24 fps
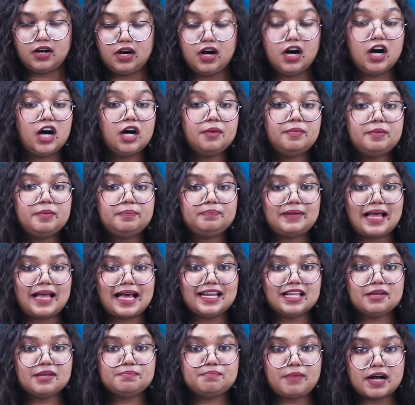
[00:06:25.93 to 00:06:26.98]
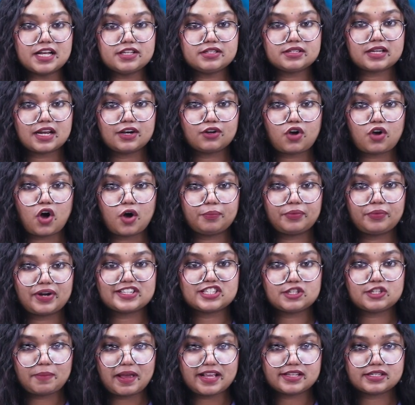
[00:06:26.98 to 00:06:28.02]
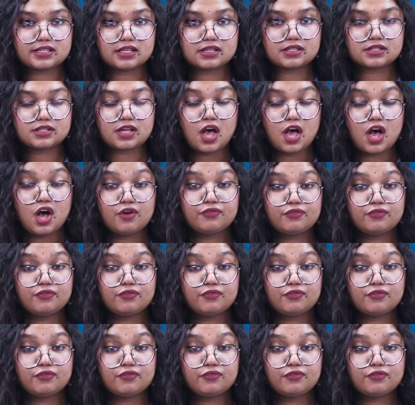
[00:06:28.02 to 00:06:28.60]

Urban planning must incorporate spaces